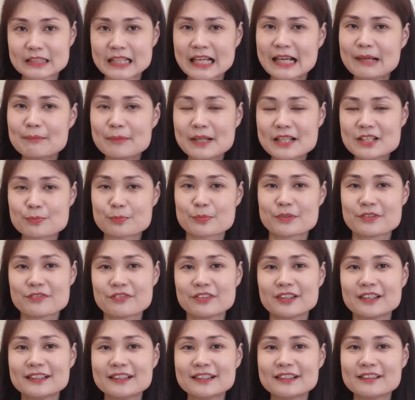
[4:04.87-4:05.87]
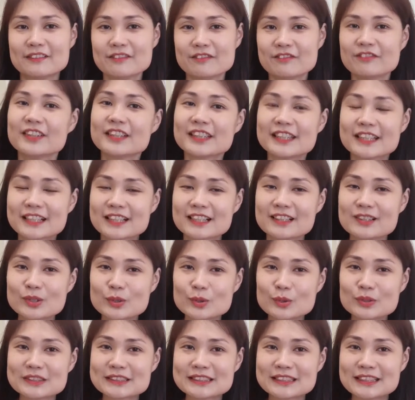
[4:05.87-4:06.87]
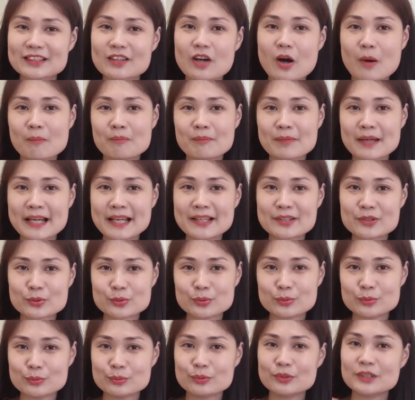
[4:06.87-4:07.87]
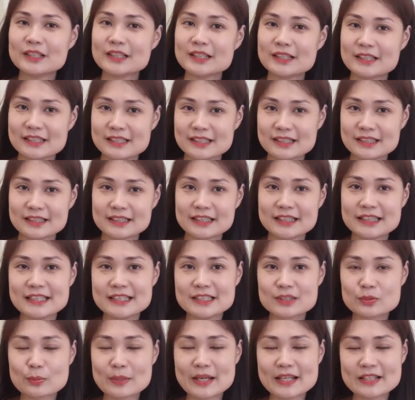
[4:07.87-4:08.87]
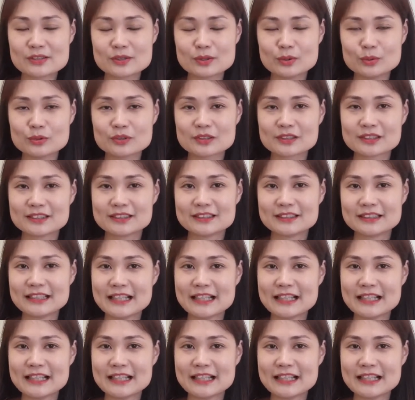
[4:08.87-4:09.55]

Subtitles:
I much prefer vertical looks compared to the east-west look,